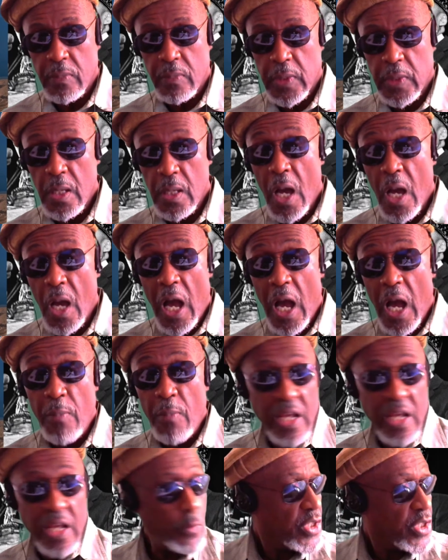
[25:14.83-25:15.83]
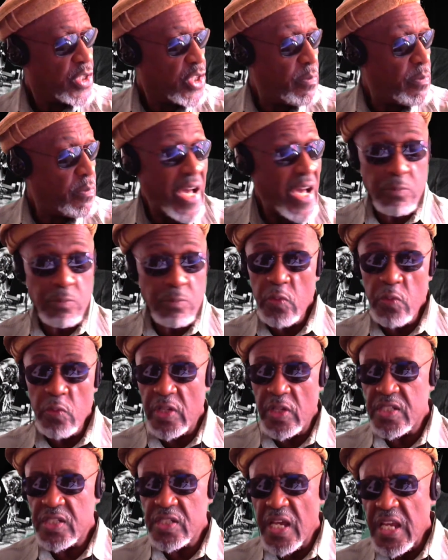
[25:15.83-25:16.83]
Harmonic, so everybody's moving the
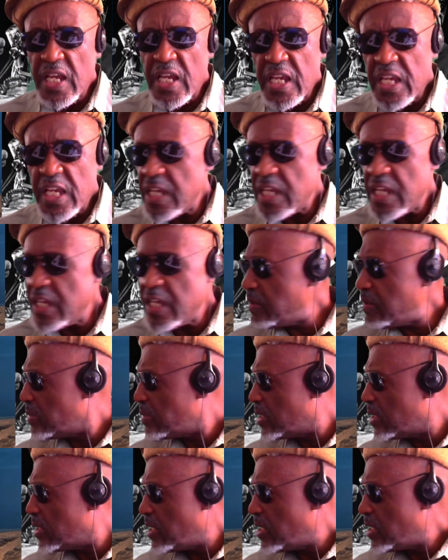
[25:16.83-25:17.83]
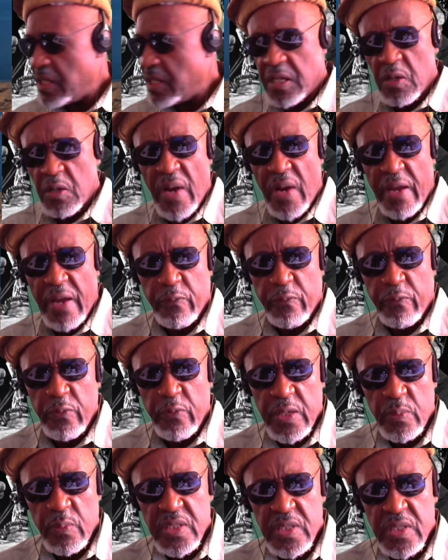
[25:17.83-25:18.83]
same right
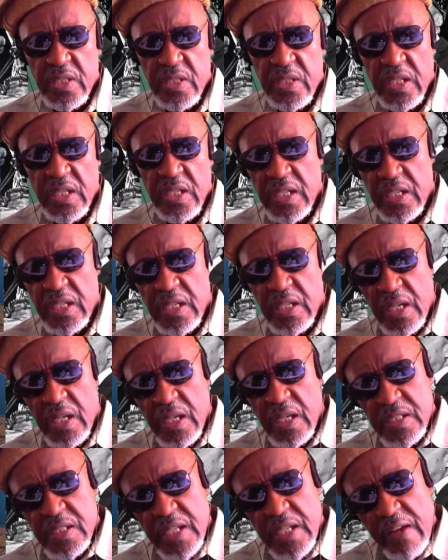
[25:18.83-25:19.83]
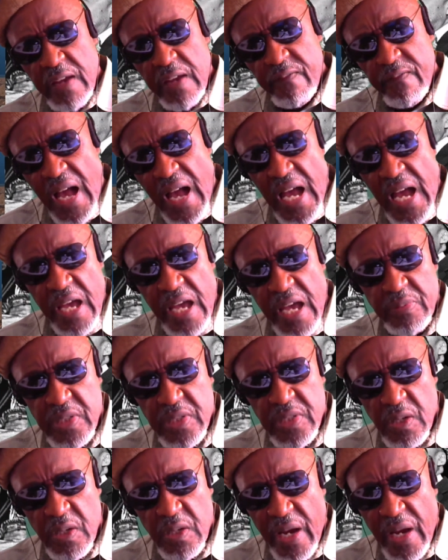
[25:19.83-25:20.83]
frequency, same vibes,
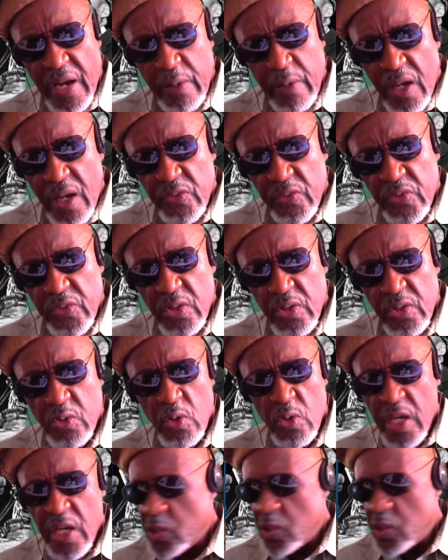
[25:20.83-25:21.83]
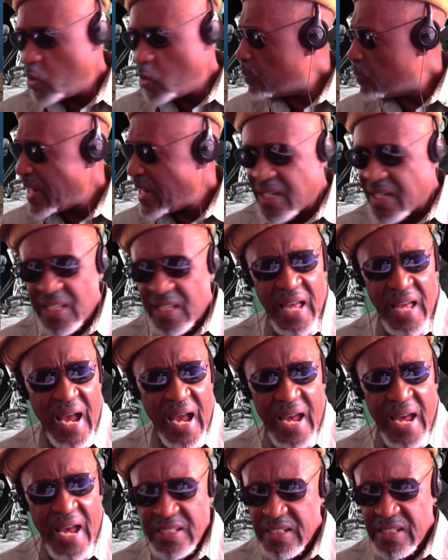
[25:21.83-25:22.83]
right round circle, nobody colliding.
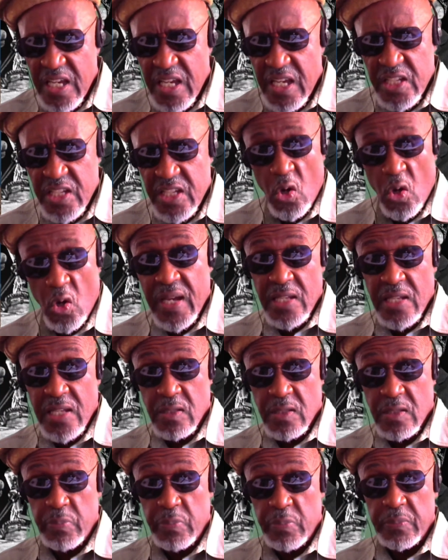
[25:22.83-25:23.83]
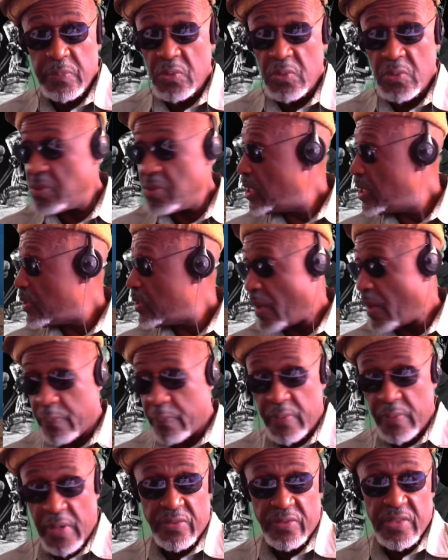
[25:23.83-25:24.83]
There's all kinds of people, right,
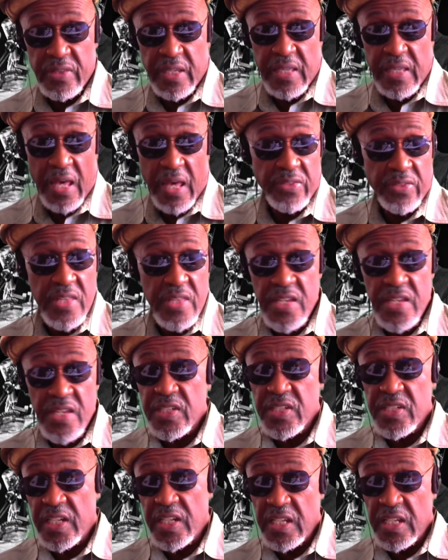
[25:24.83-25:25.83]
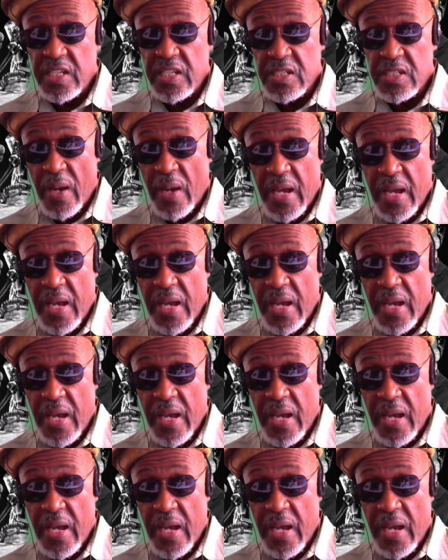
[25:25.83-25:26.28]
ethnicities, right,